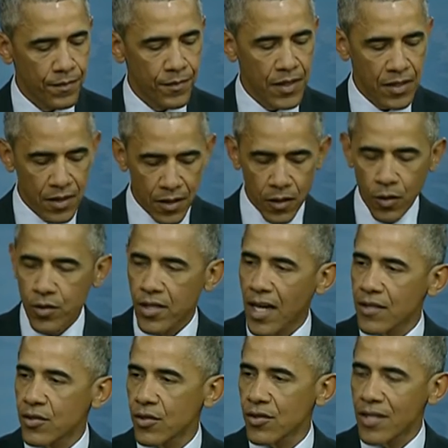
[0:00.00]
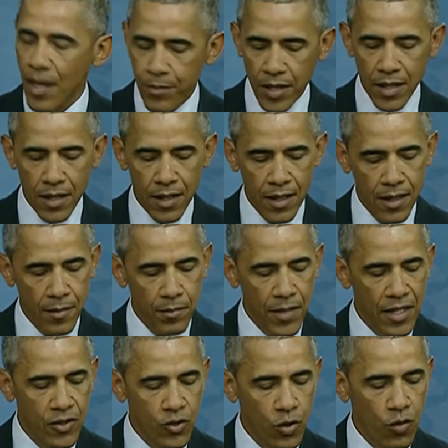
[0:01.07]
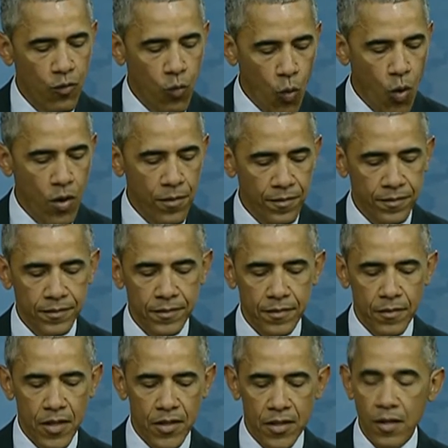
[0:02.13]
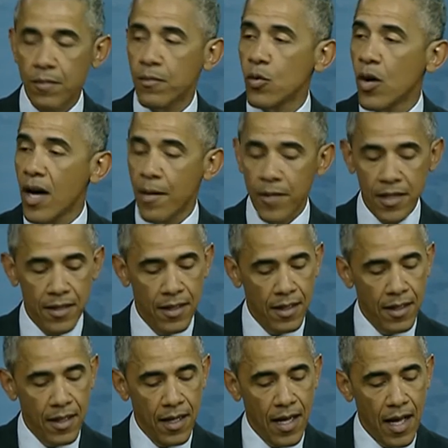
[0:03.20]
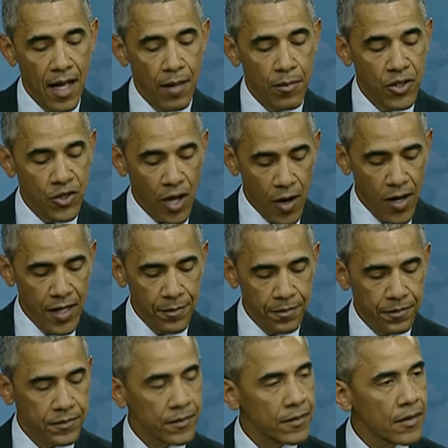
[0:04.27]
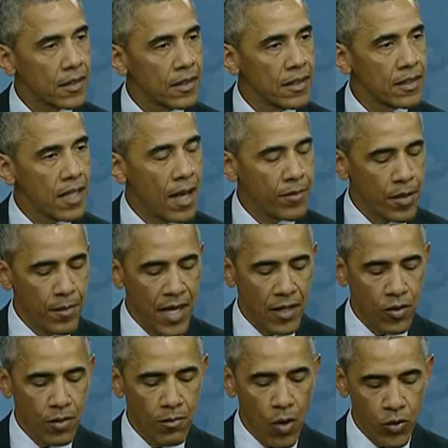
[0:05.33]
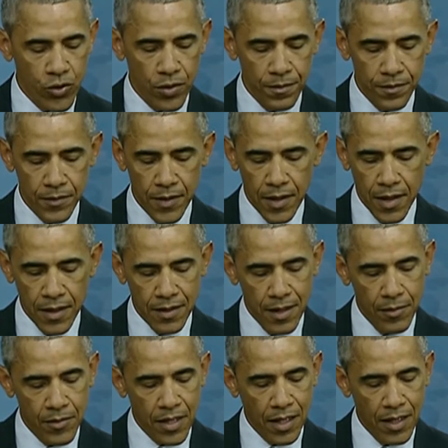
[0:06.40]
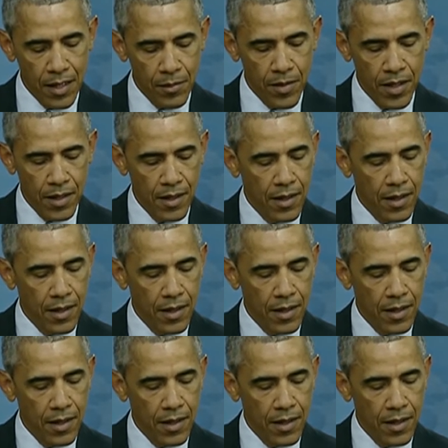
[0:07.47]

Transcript: This includes ISIL's Deputy Minister of War, Bassem Muhammad al-Bajari, a top commander in Mosul, Hatim Talib